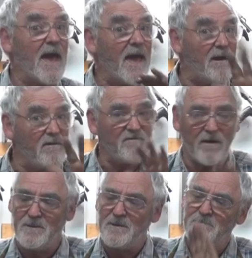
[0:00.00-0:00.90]
However,
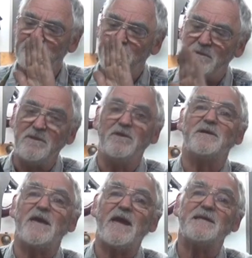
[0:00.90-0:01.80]

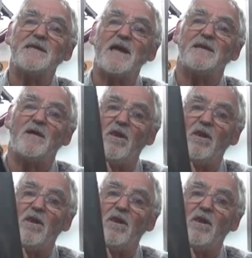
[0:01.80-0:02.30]
you can get